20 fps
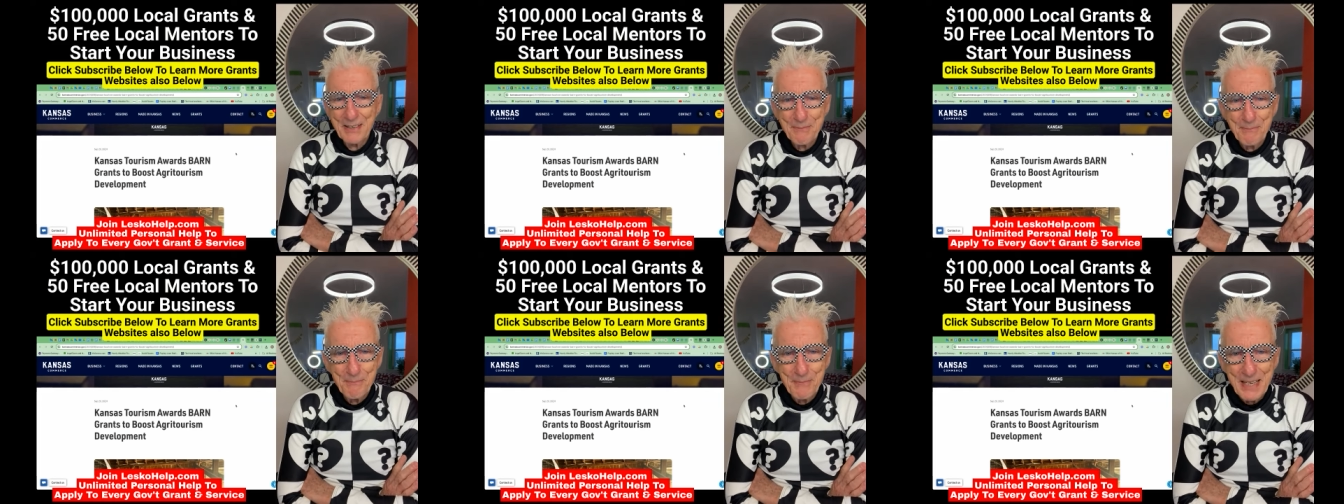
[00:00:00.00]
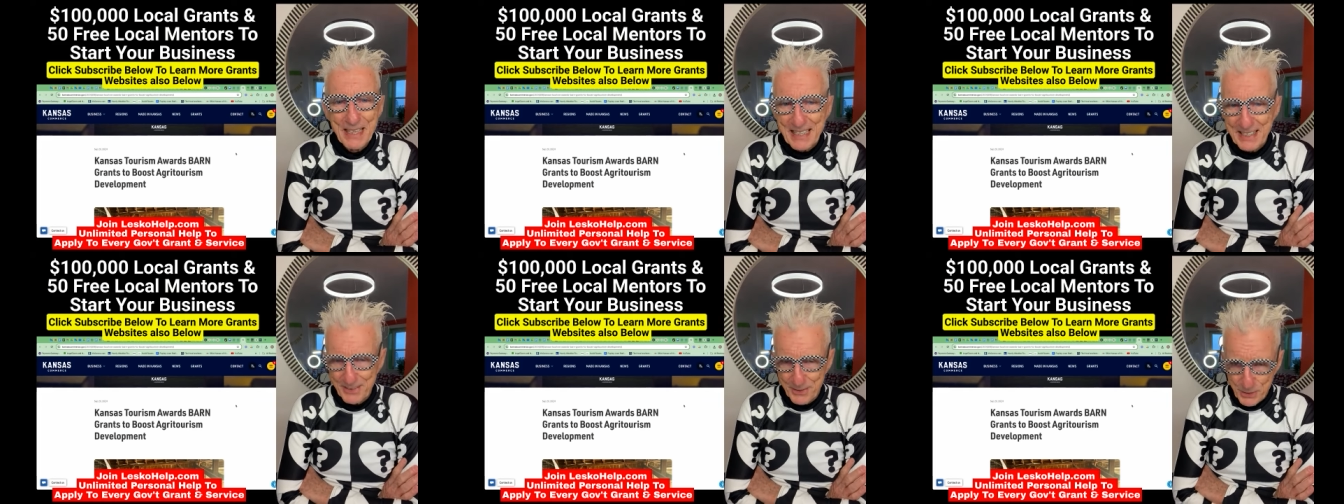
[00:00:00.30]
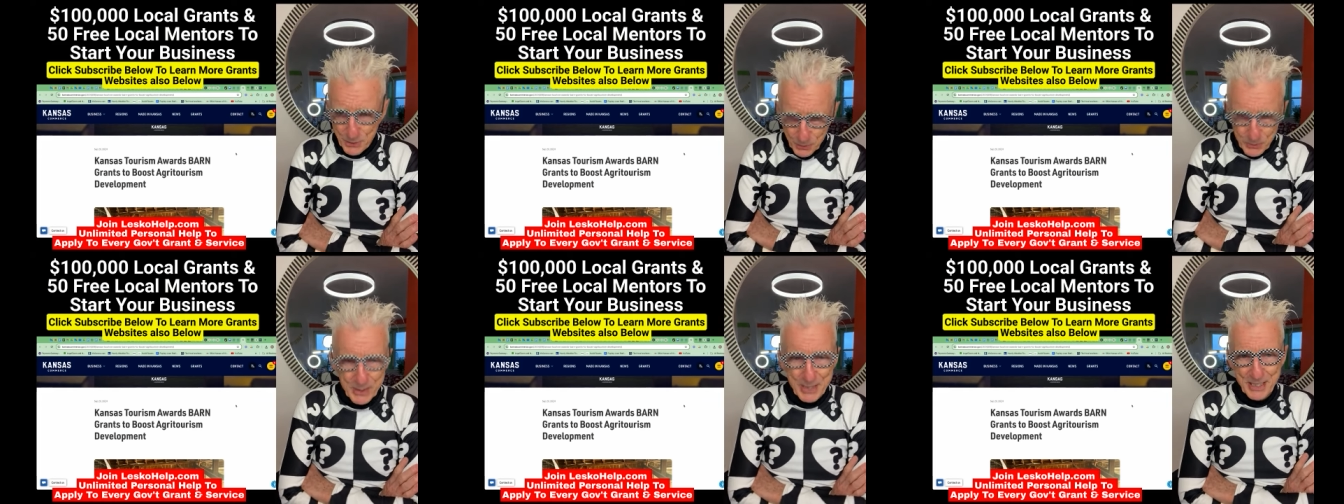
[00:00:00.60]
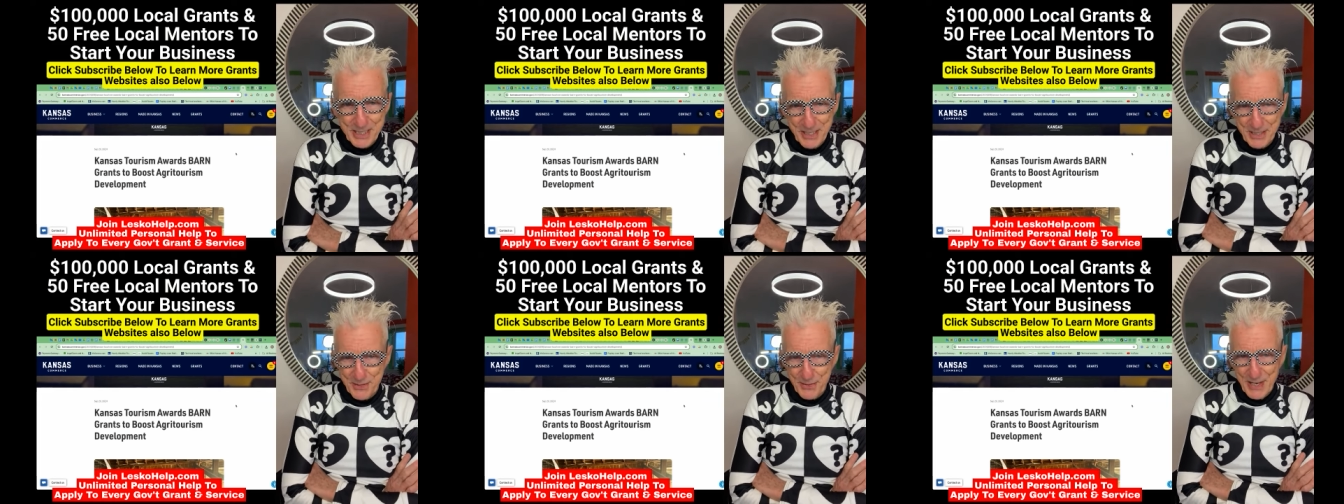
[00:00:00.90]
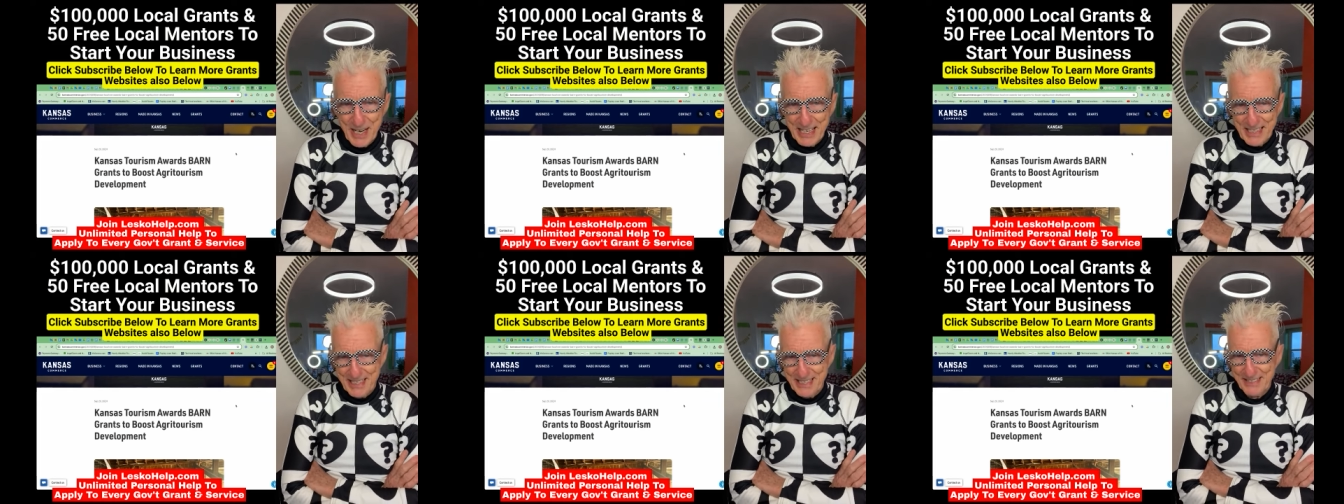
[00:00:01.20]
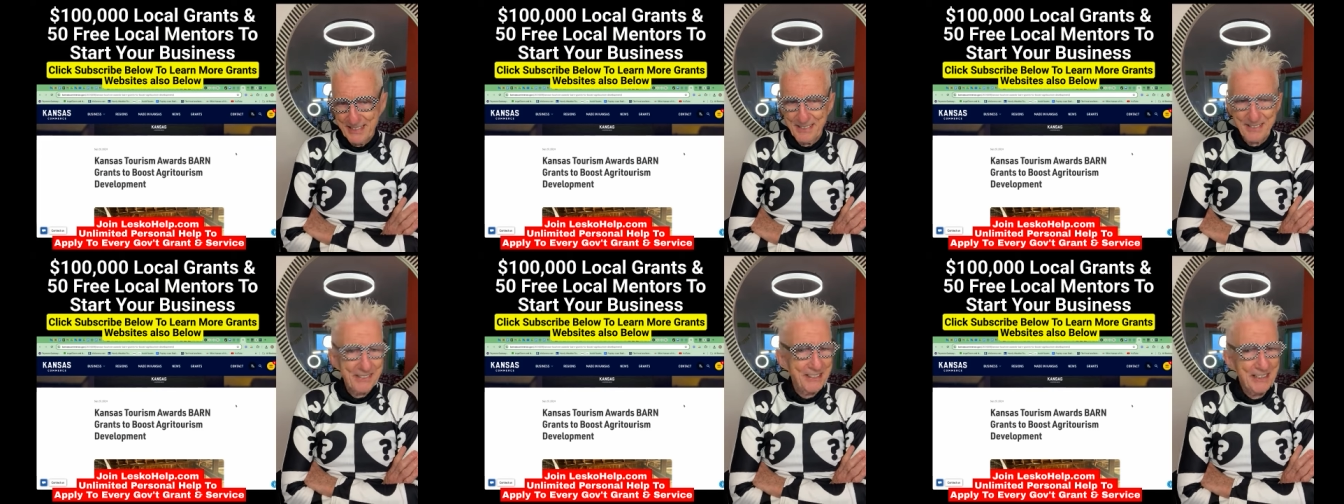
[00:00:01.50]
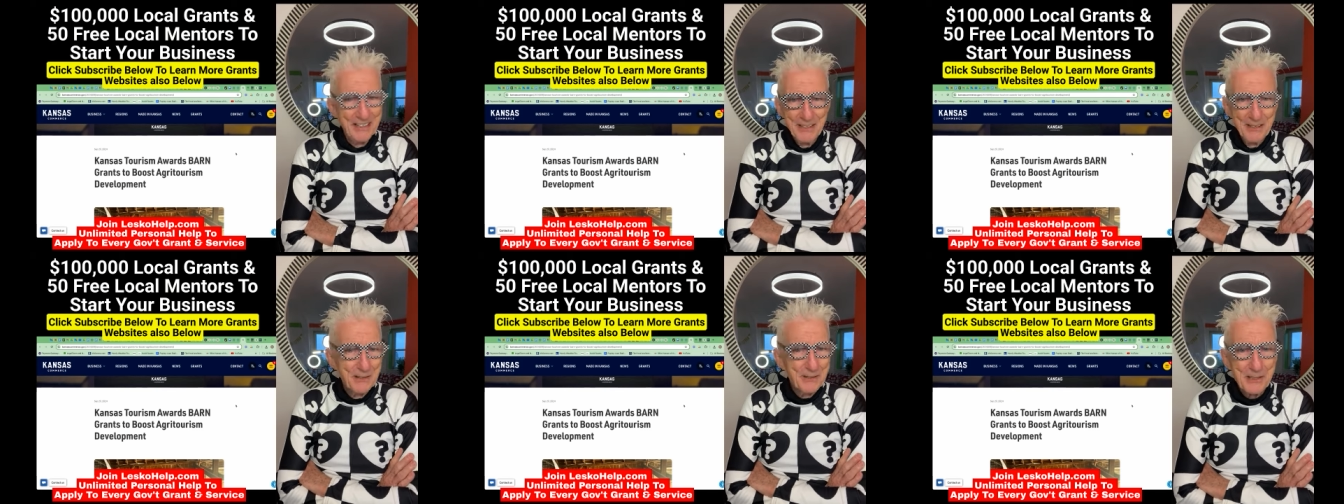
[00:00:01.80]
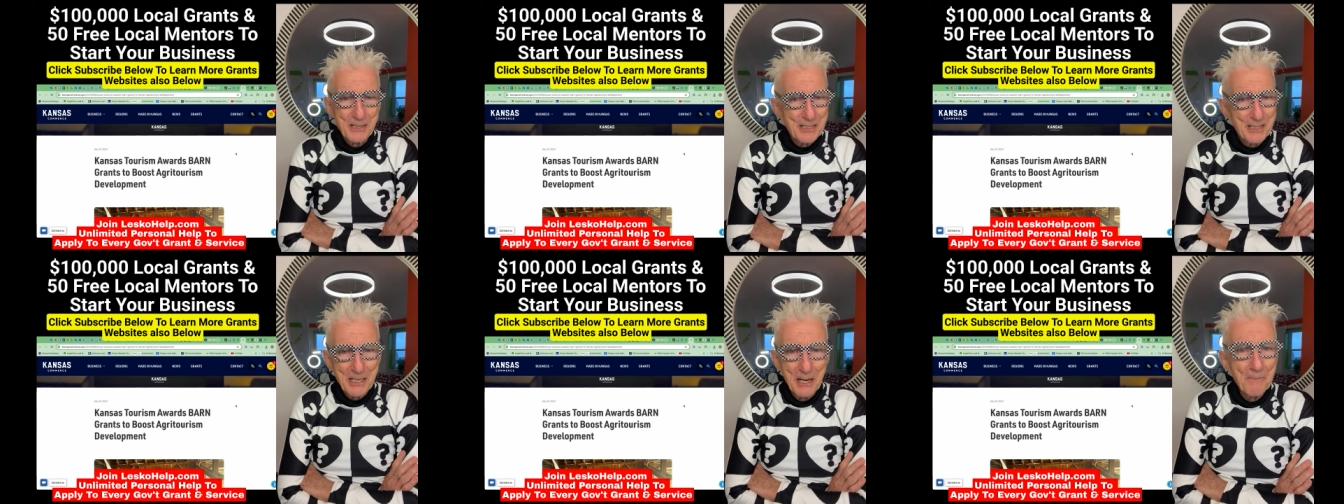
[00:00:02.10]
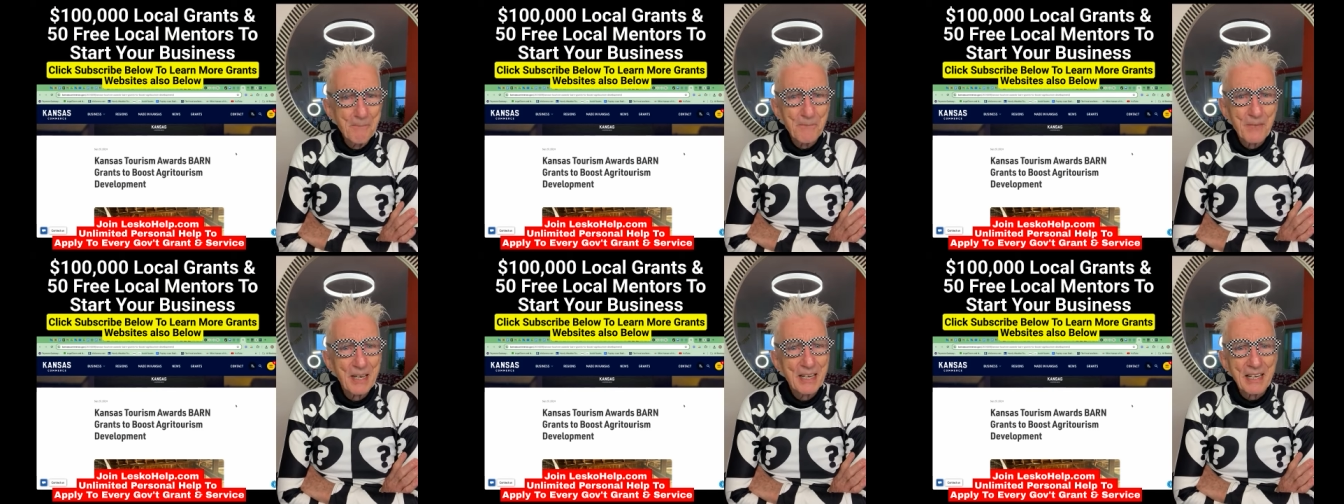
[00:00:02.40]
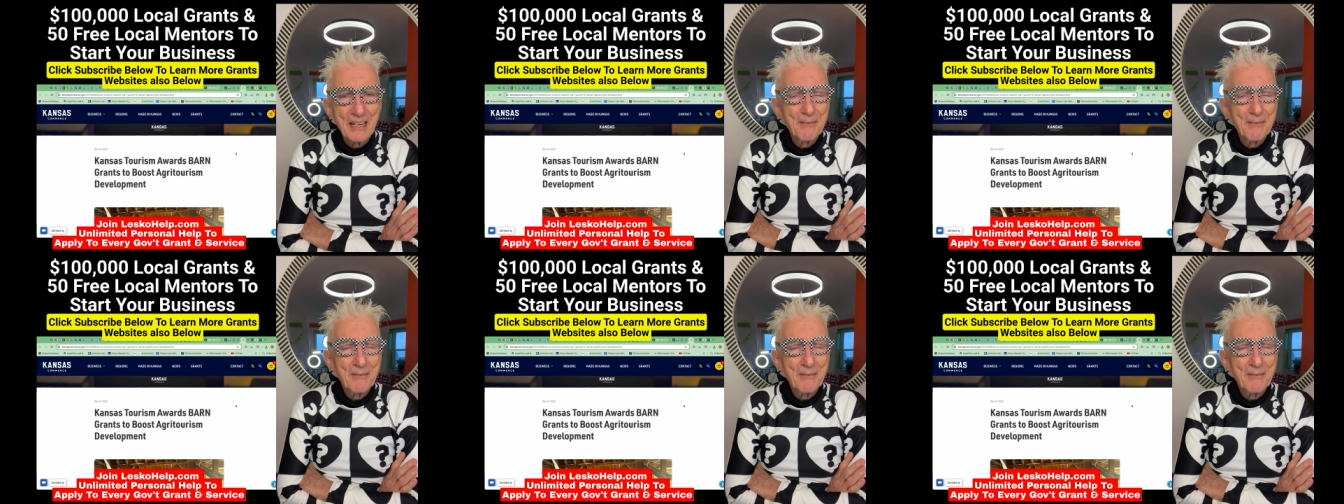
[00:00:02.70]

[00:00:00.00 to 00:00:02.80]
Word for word: make a tourist attraction or something.